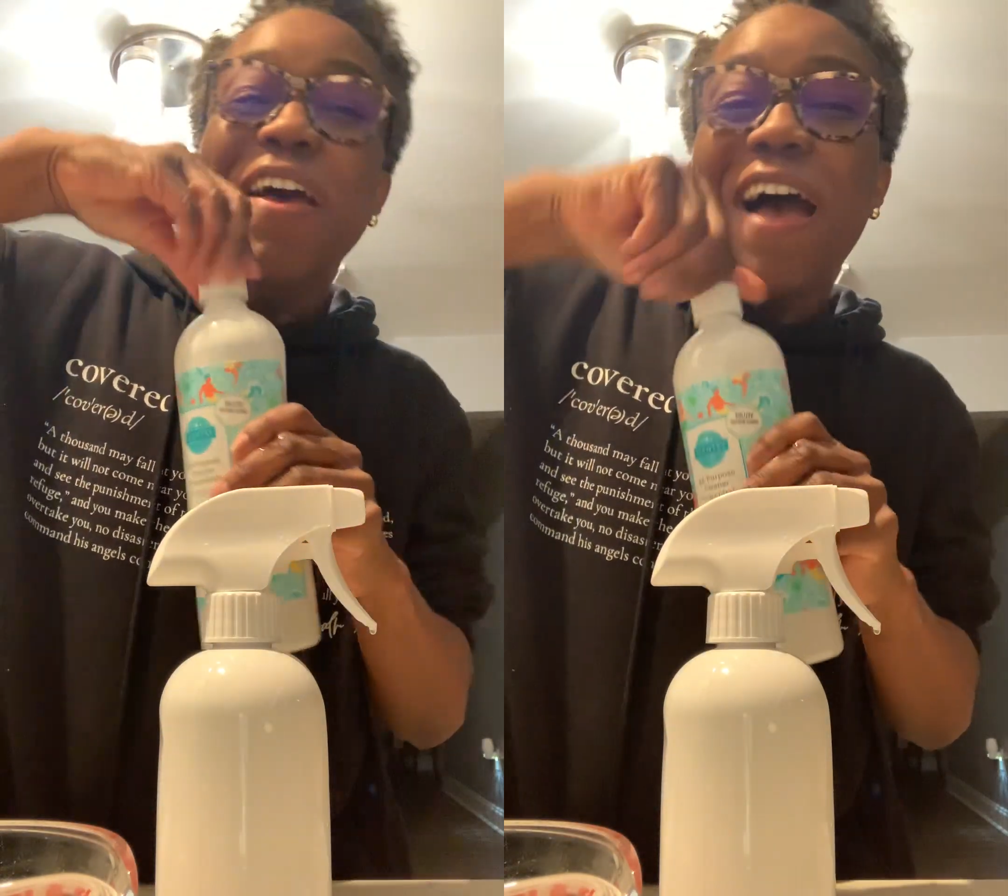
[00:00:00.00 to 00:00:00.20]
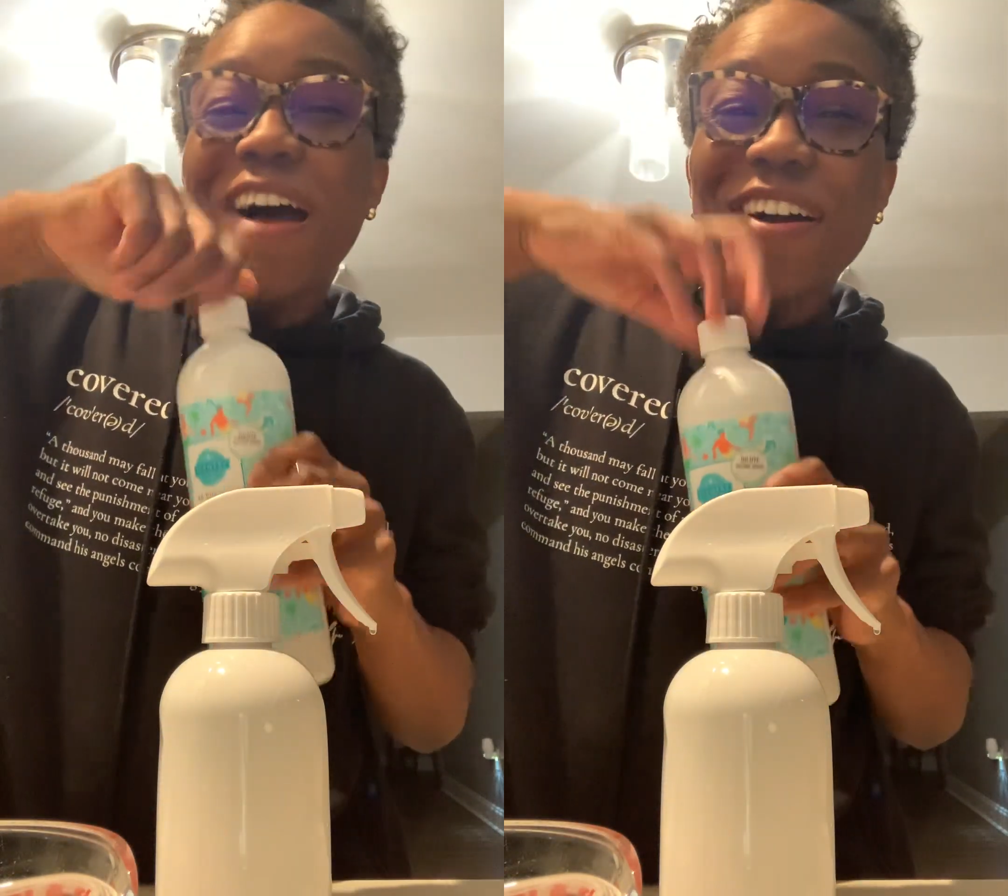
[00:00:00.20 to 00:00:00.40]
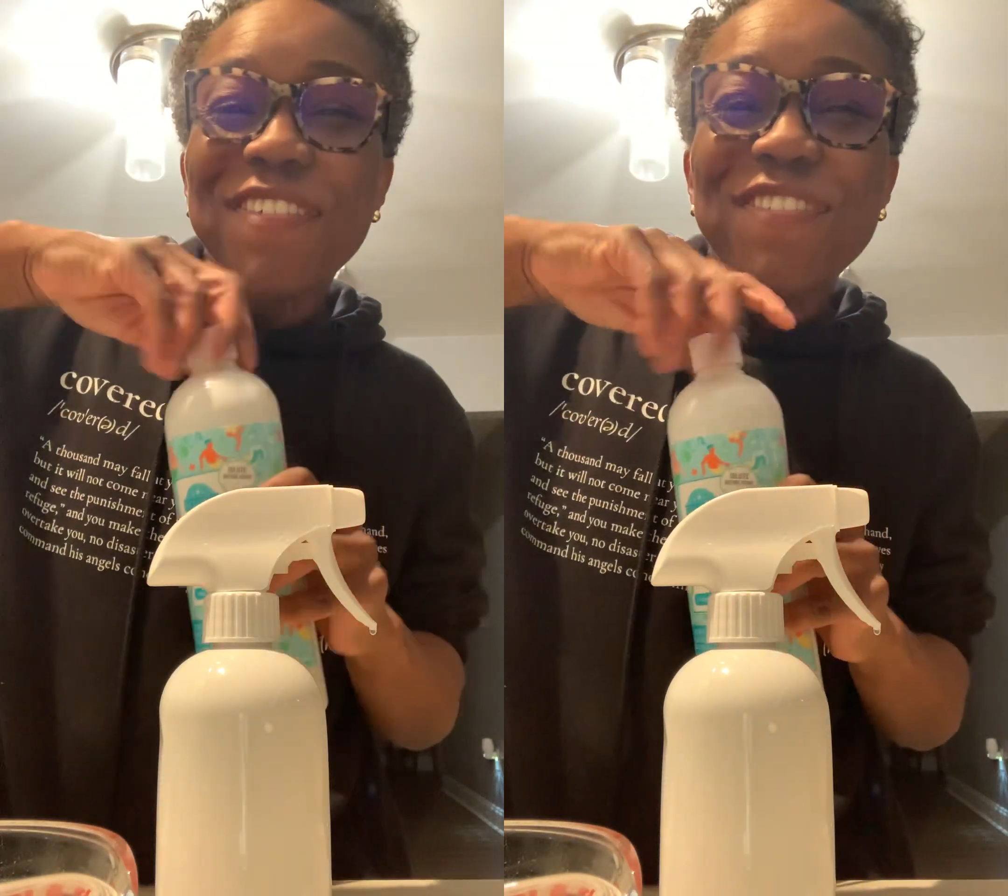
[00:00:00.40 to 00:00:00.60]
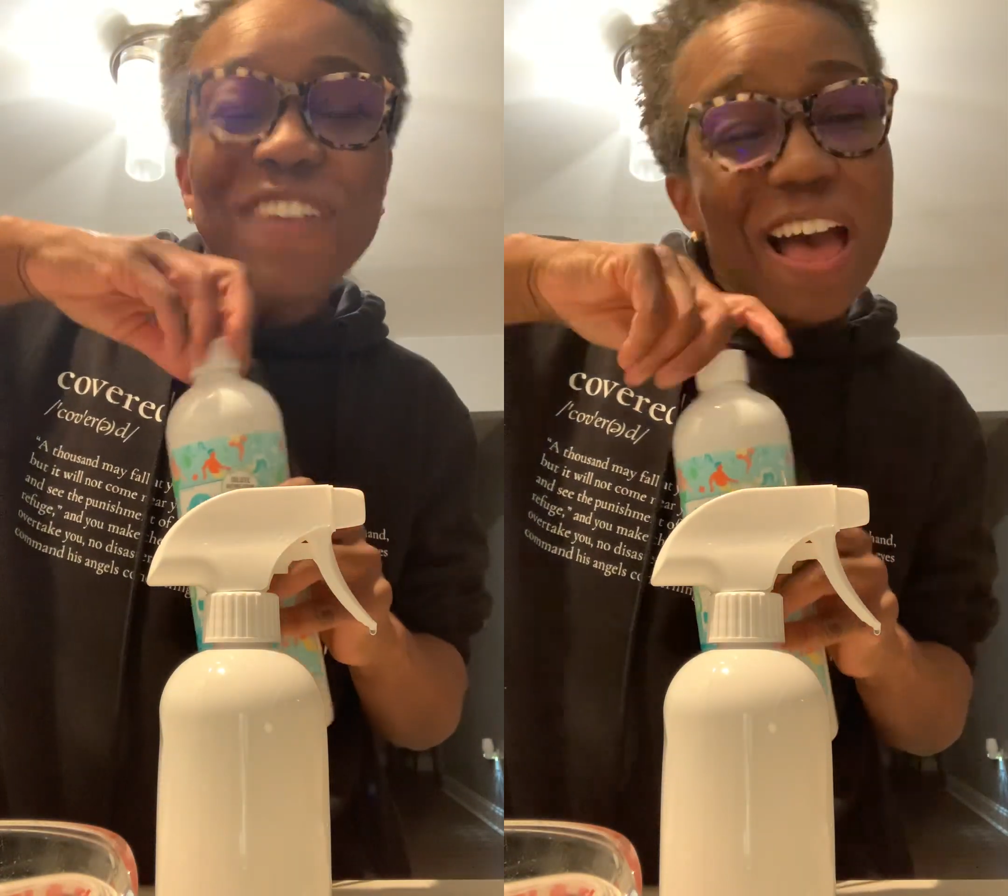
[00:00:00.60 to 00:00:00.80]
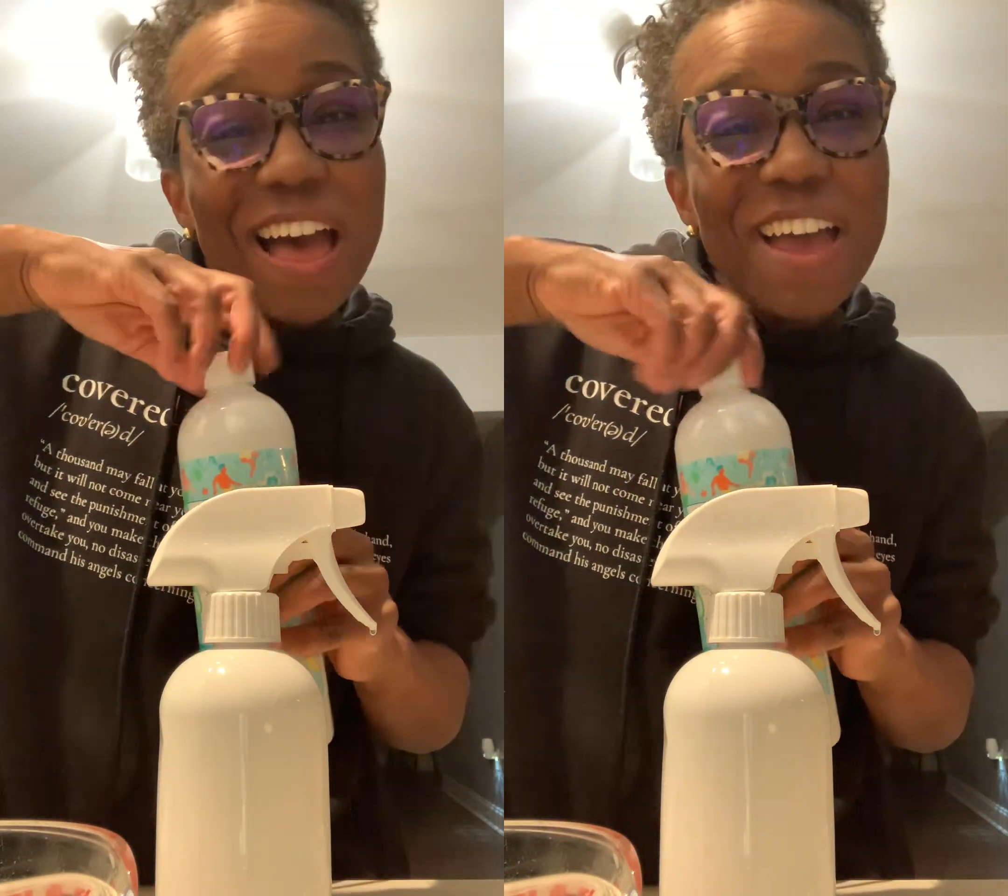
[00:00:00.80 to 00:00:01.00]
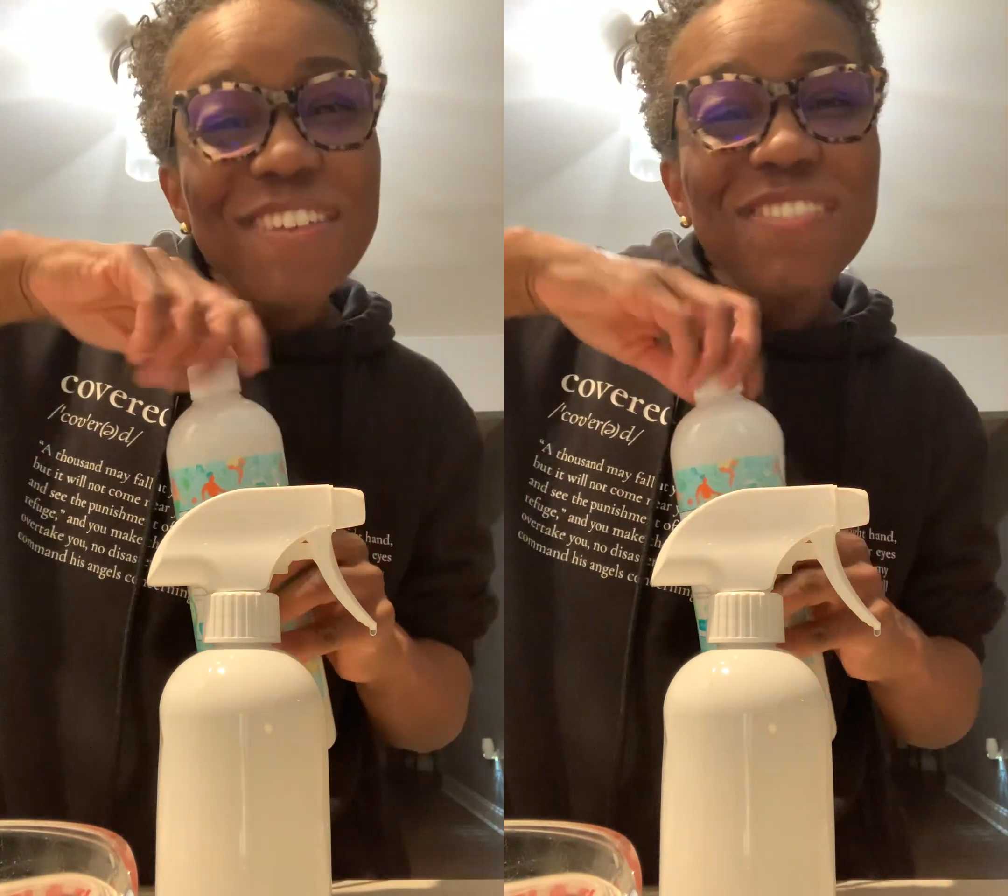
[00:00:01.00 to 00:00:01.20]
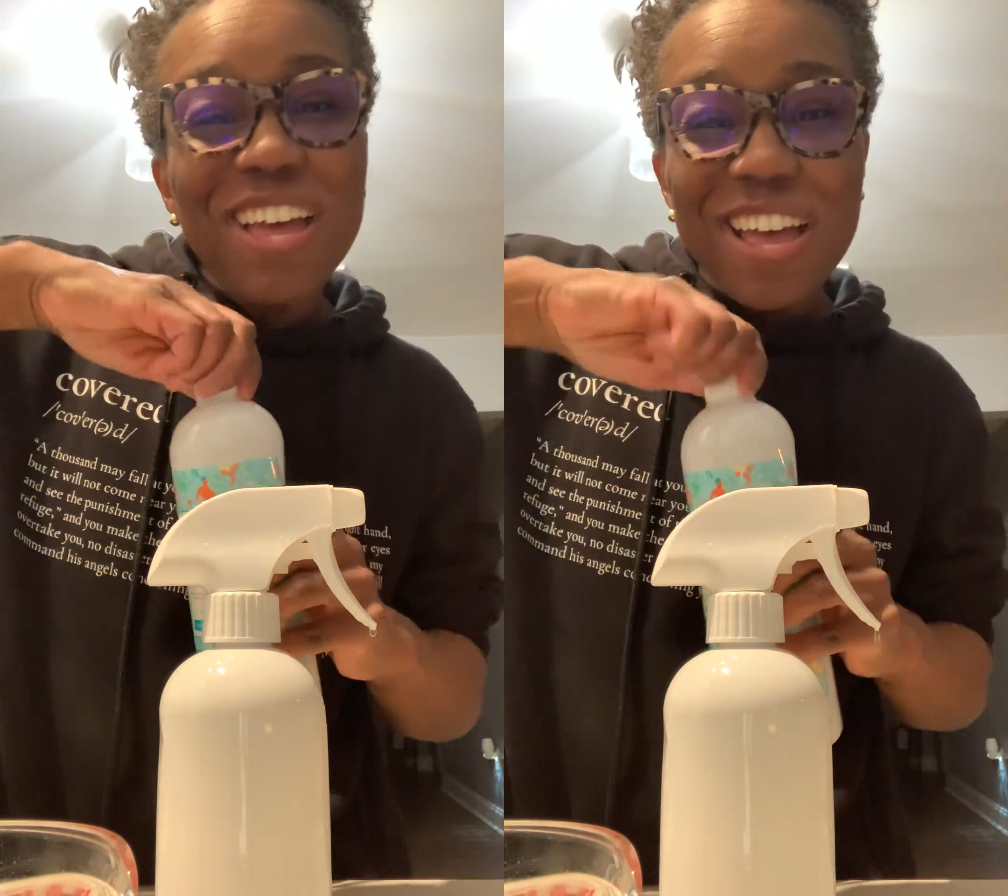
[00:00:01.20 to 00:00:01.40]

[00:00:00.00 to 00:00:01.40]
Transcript: I'll have 5